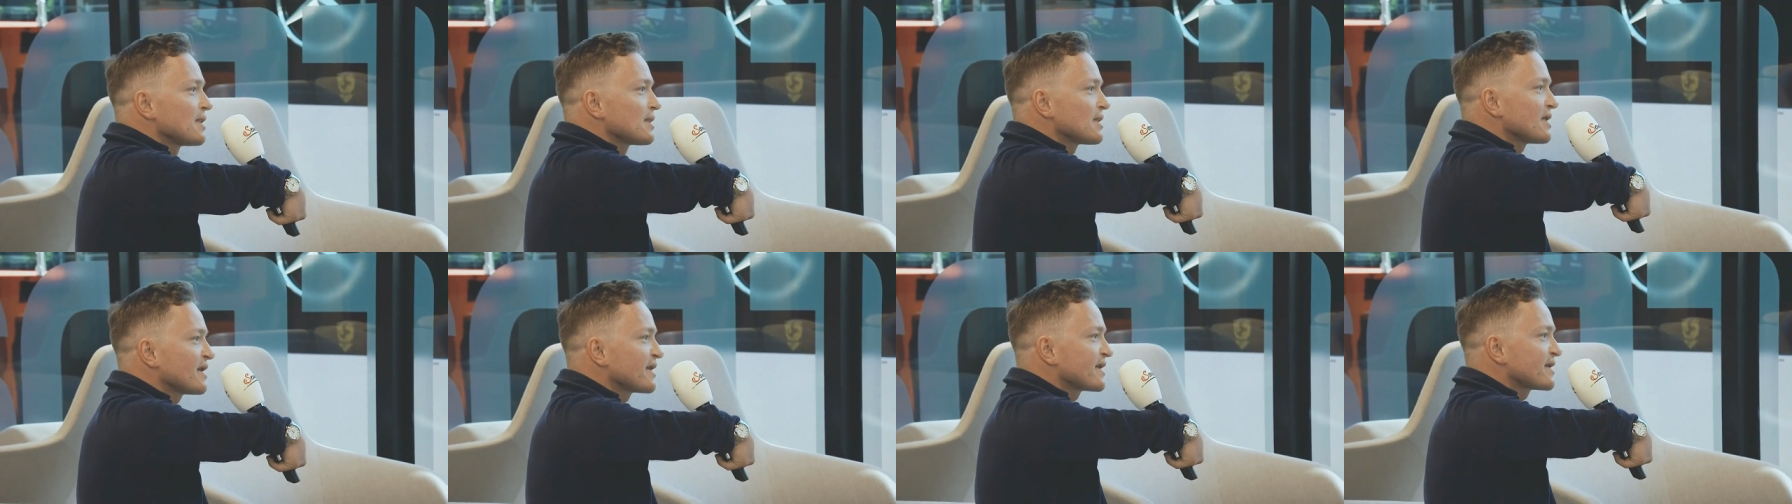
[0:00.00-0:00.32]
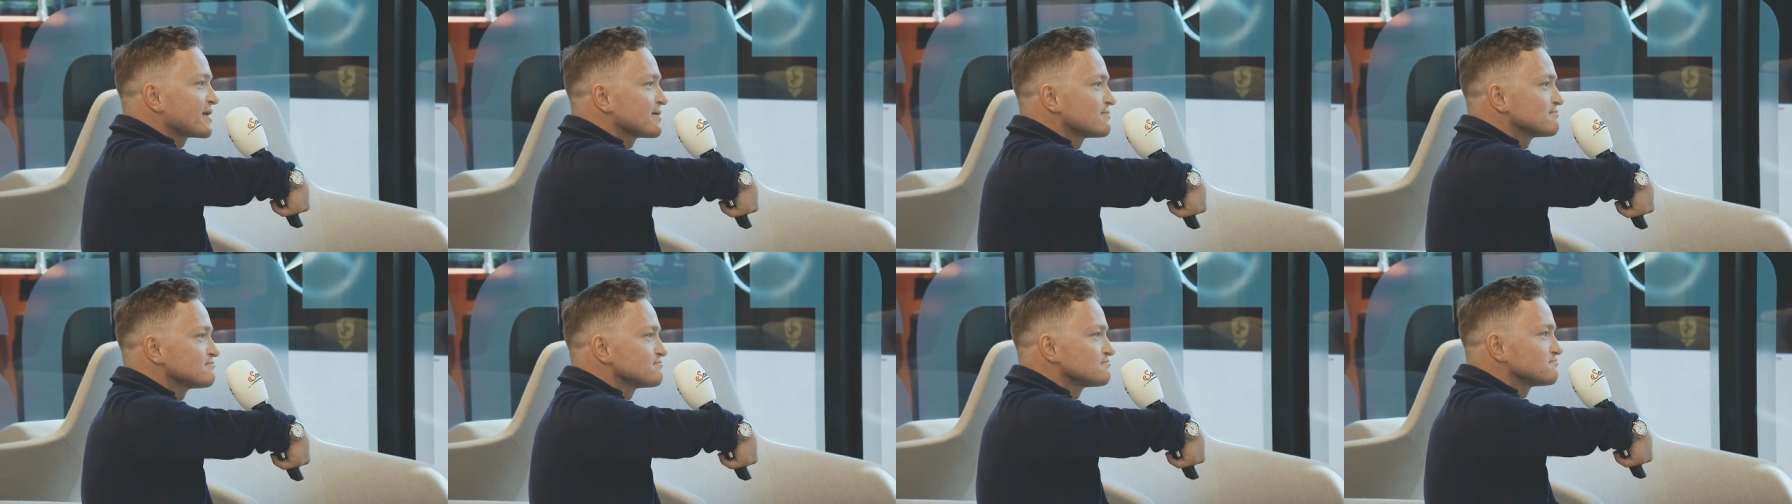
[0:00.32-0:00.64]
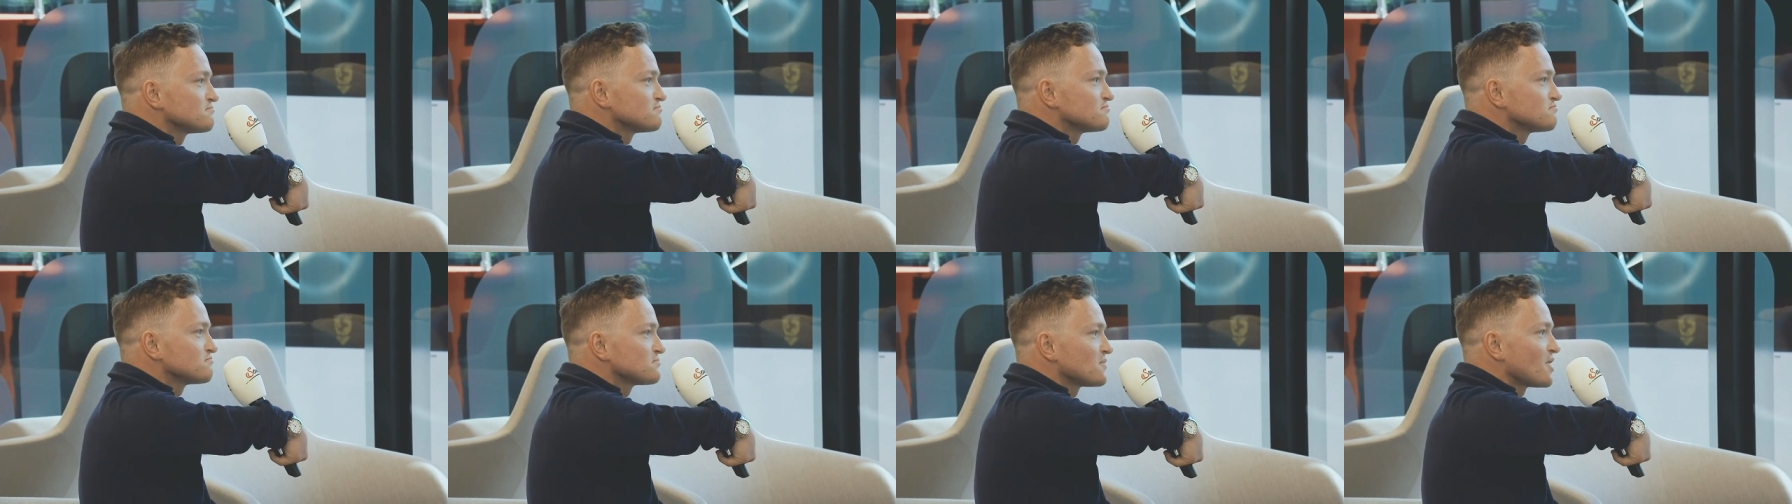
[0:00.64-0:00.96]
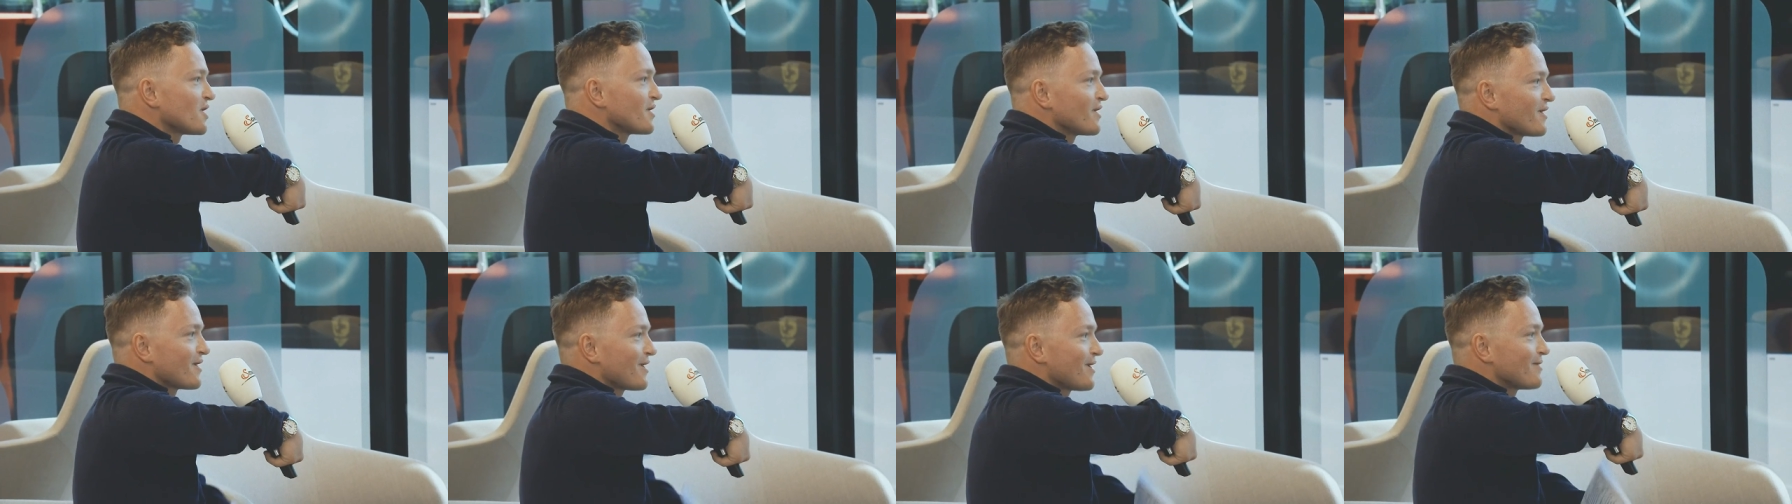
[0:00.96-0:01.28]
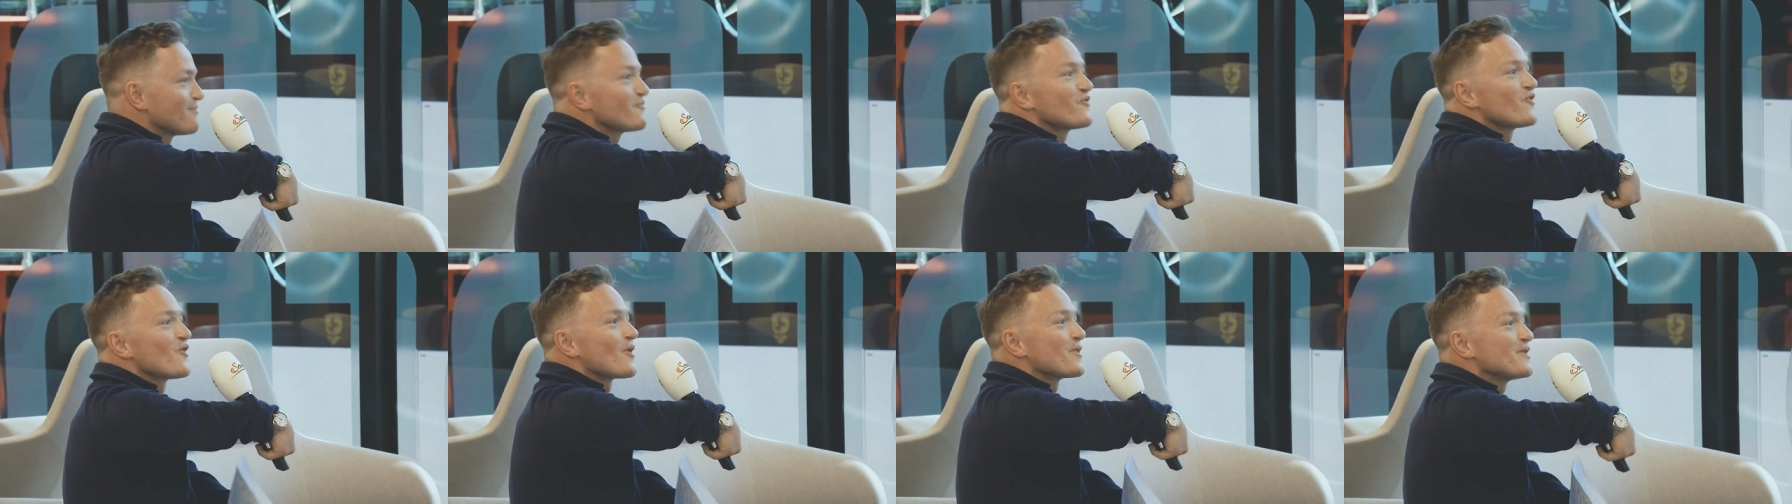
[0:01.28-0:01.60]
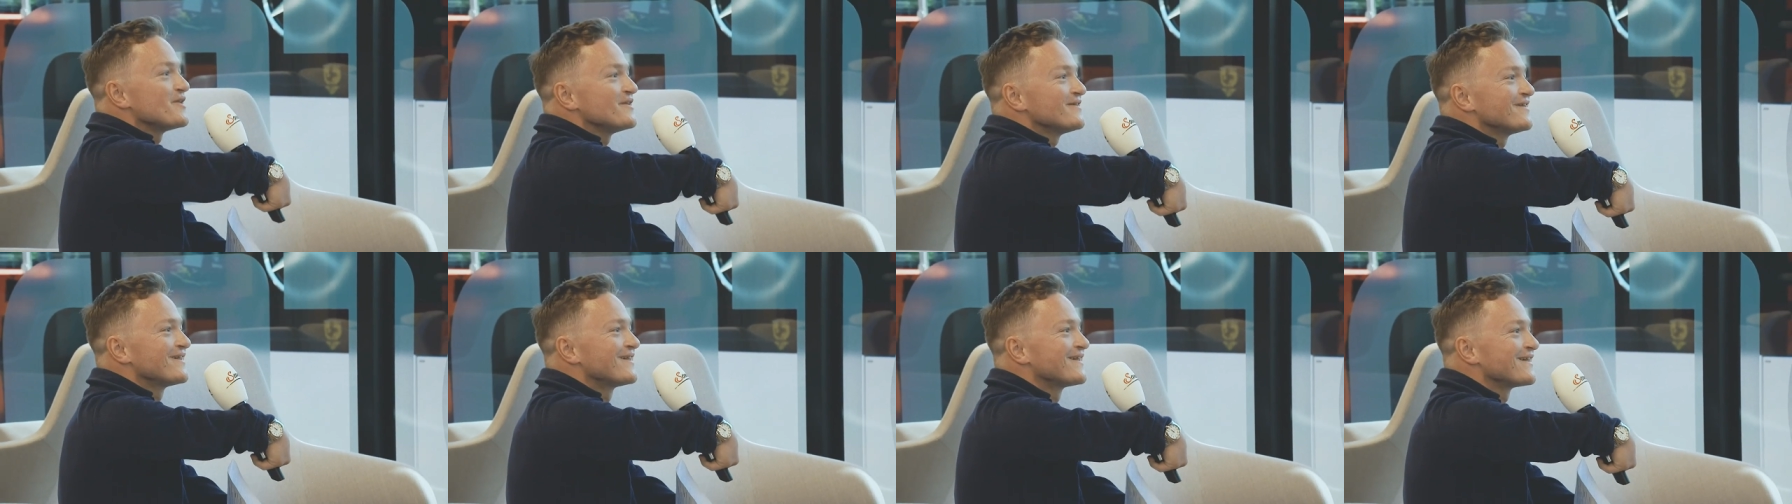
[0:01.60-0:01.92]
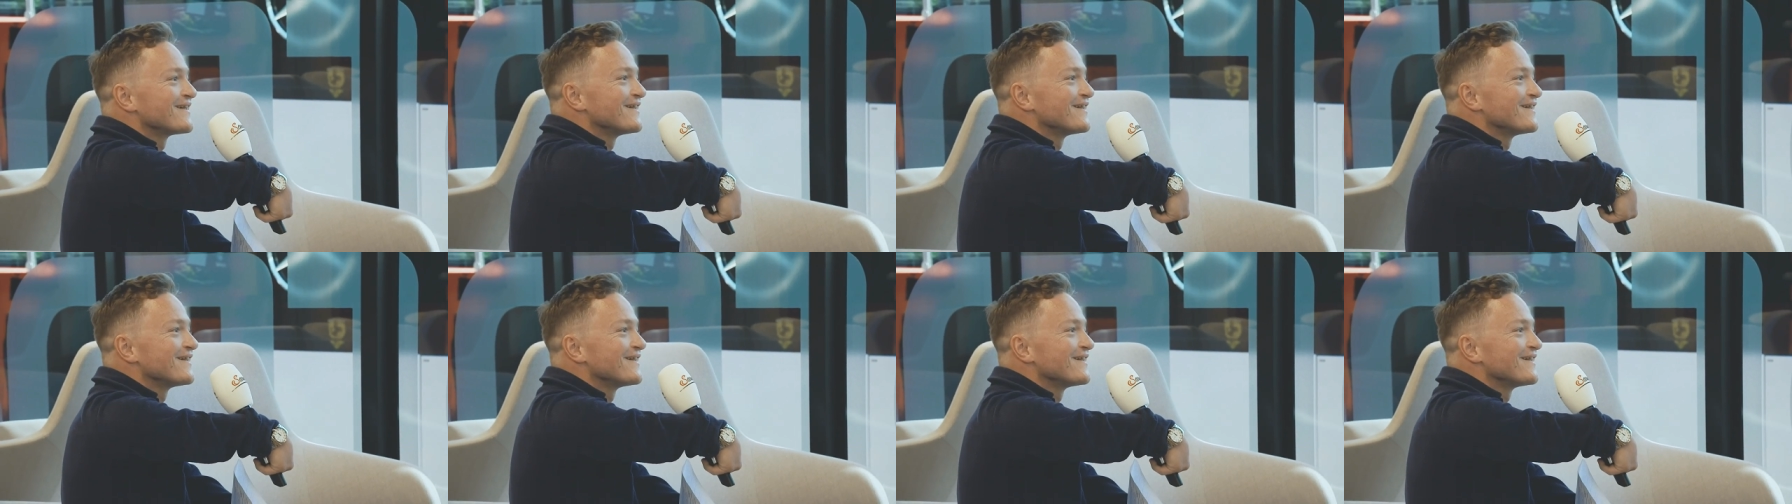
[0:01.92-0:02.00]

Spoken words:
like, I'm 30